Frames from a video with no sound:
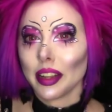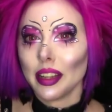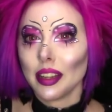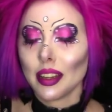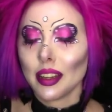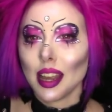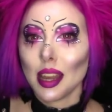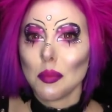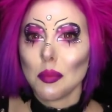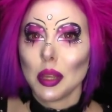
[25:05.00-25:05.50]
And he
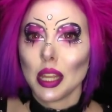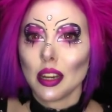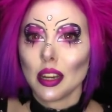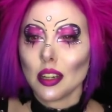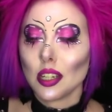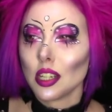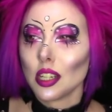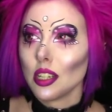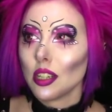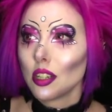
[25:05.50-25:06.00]
came in
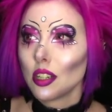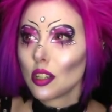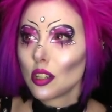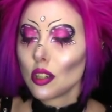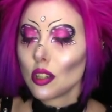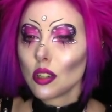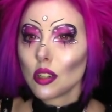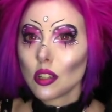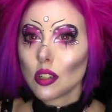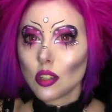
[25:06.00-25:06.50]
and she
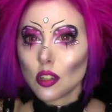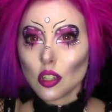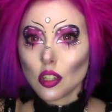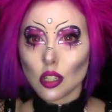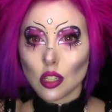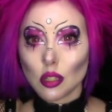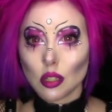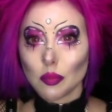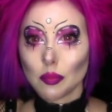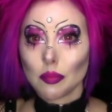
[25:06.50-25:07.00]

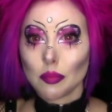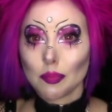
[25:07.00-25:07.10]
just